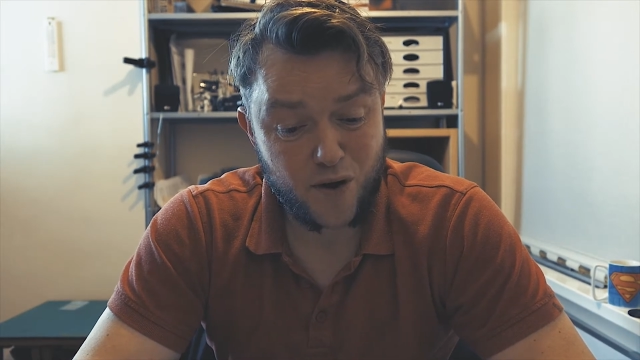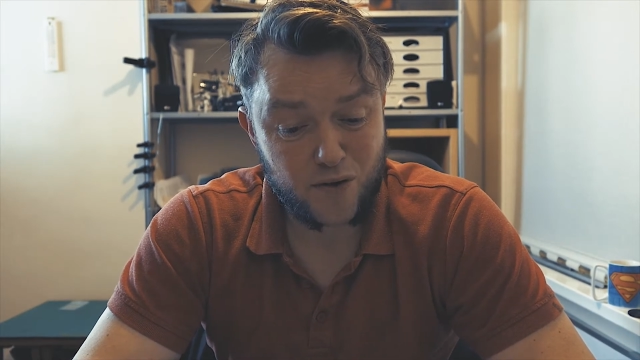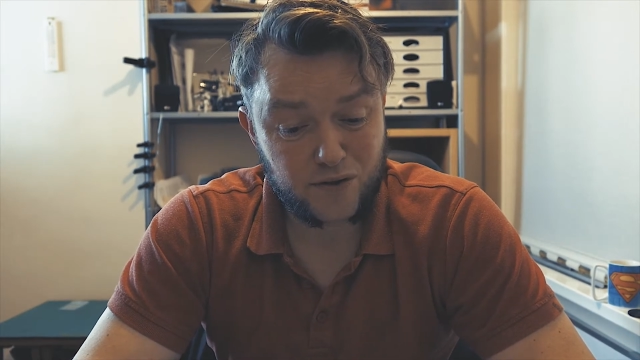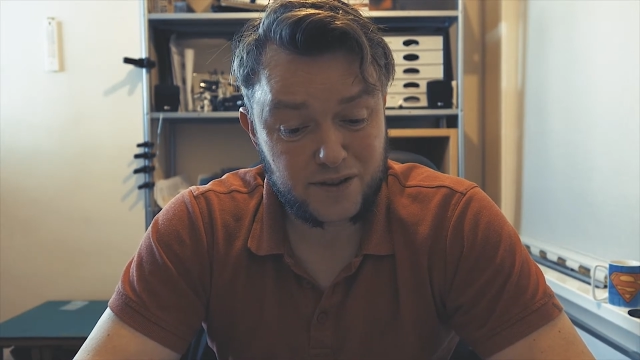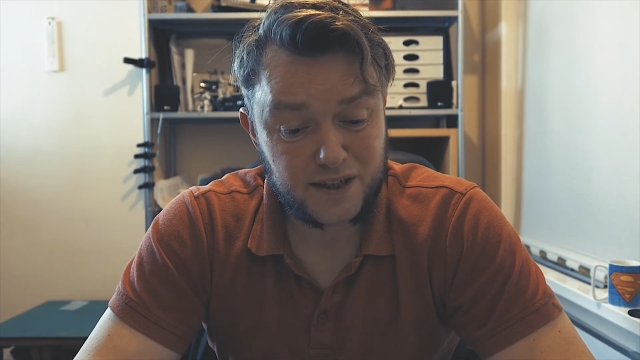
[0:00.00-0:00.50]

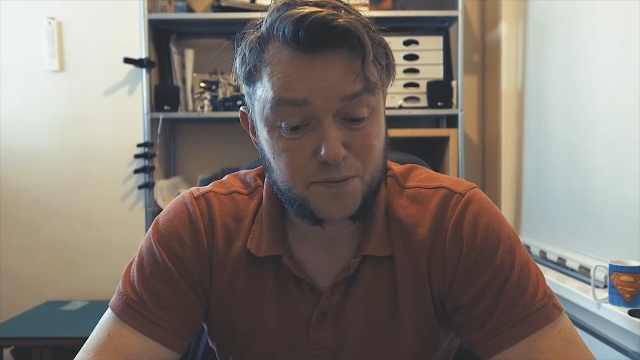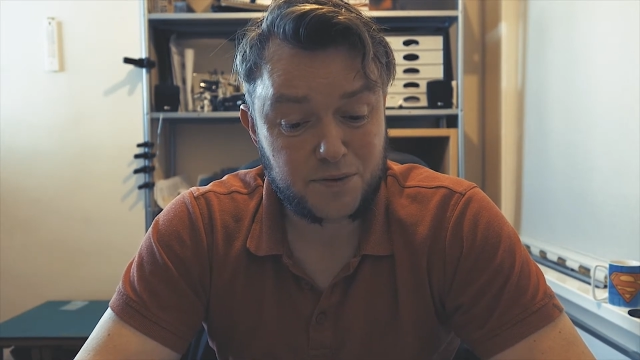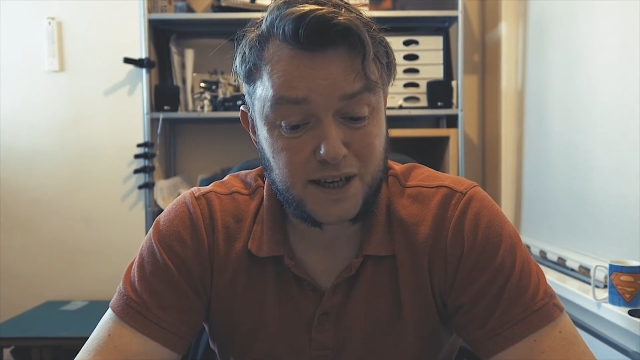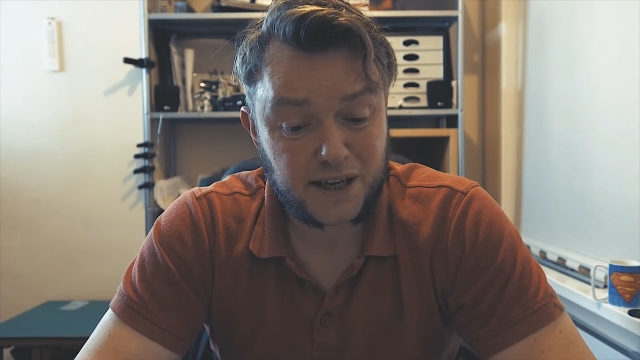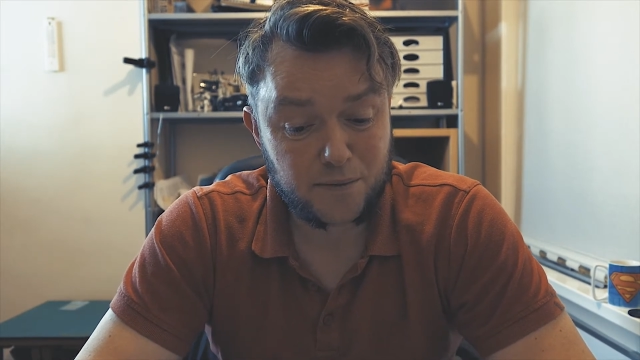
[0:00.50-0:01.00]
on this
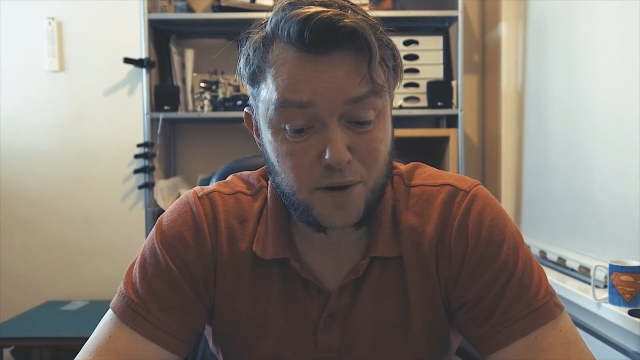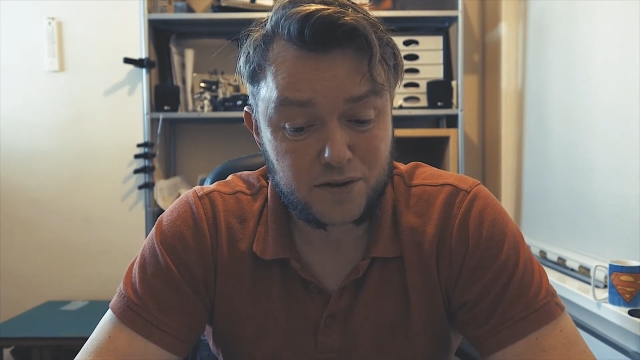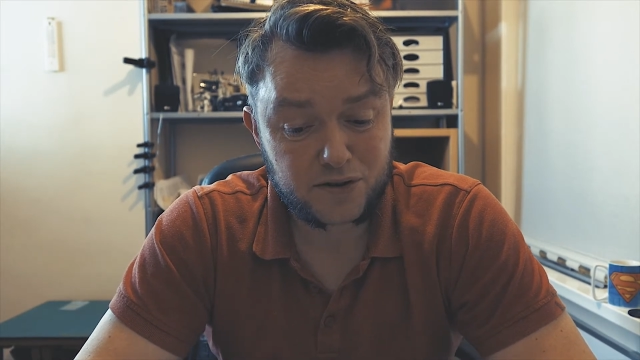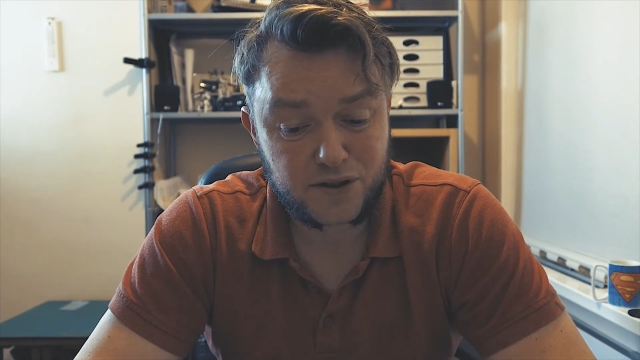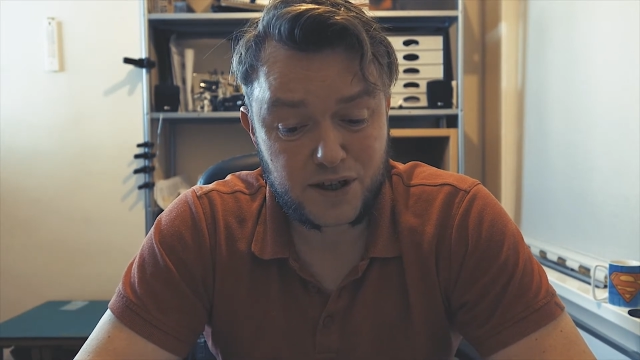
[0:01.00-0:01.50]
particular model
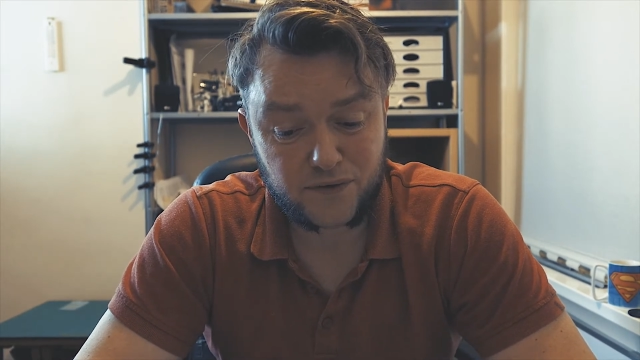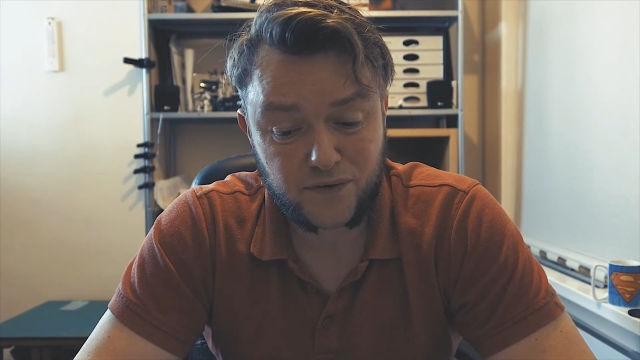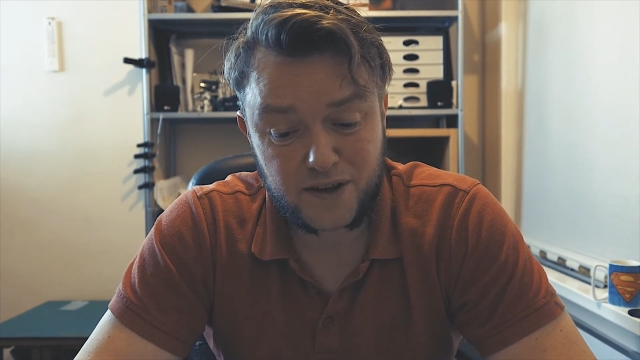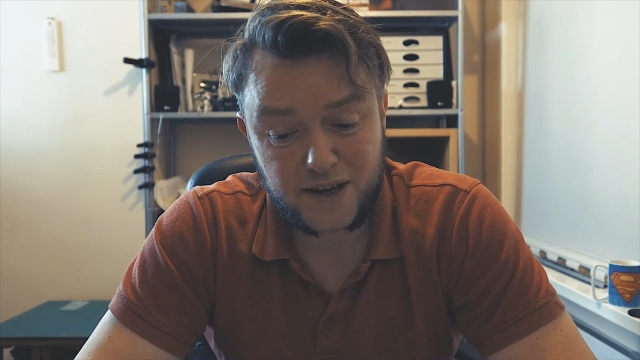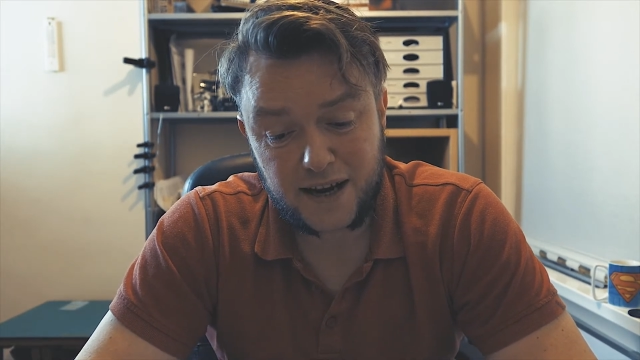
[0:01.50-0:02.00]
suggest
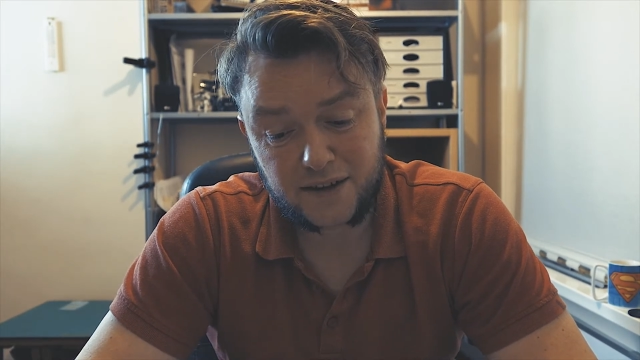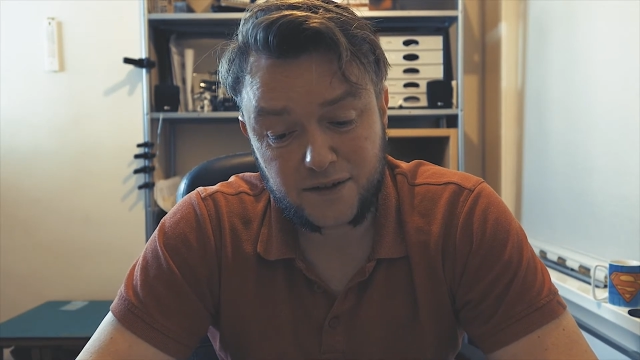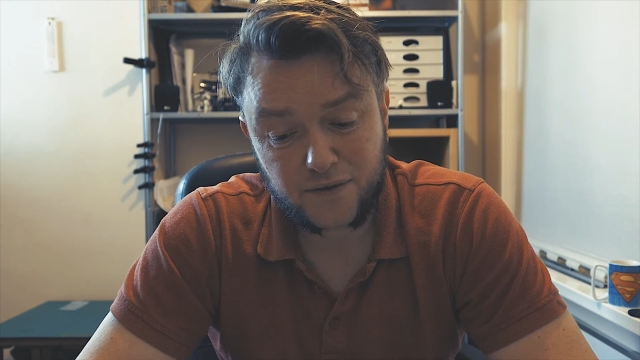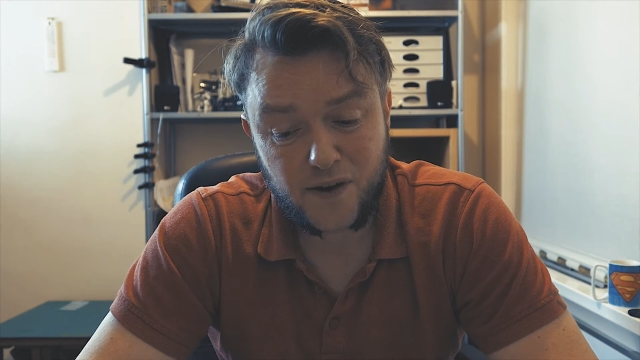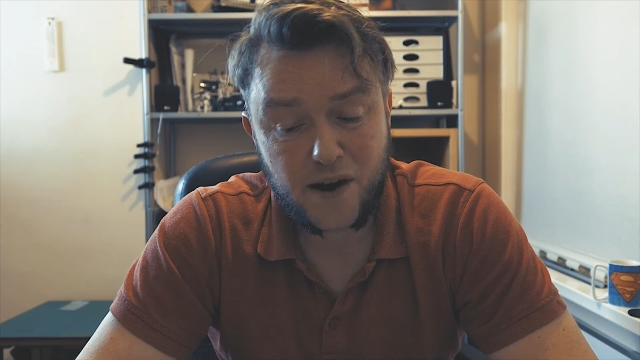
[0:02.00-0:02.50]
vignetting
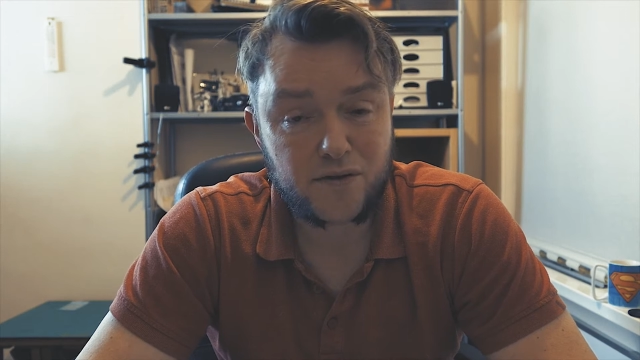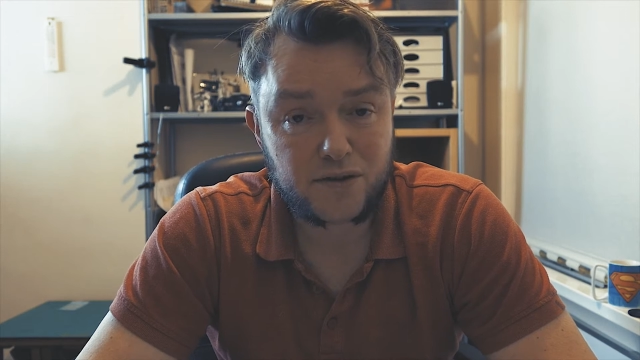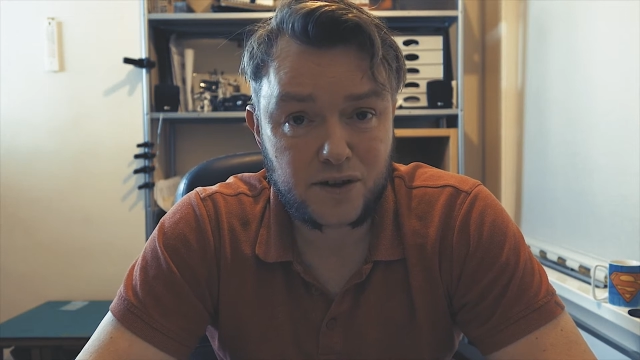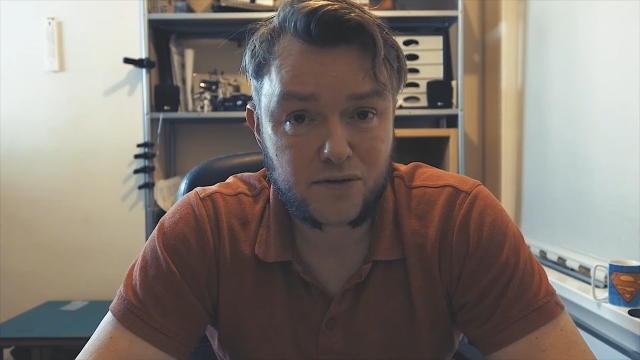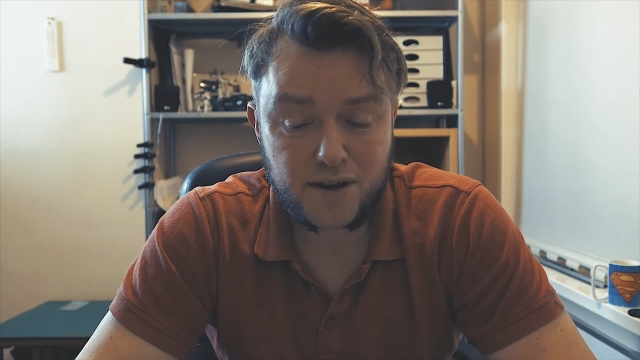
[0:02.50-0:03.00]
to varying
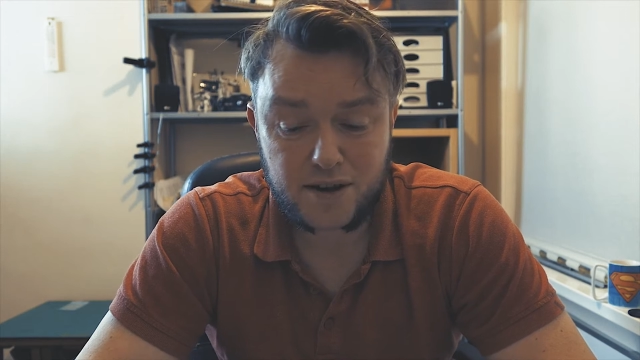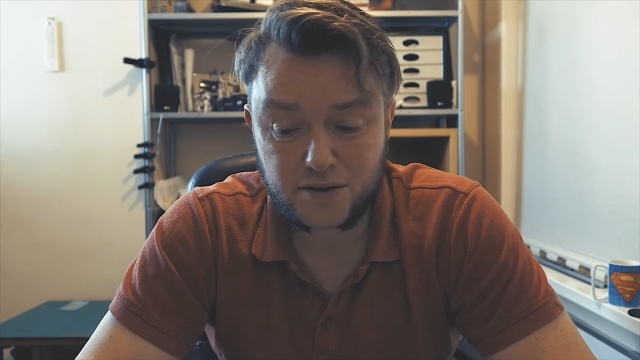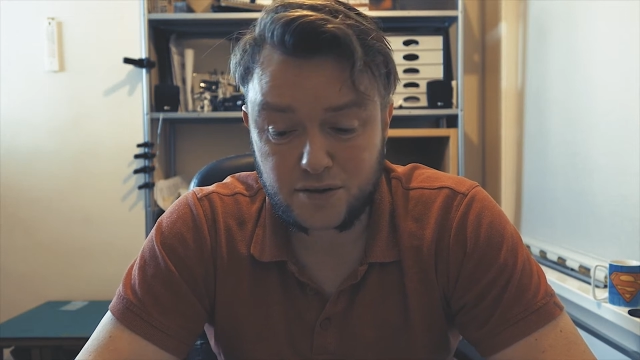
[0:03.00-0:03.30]
degrees,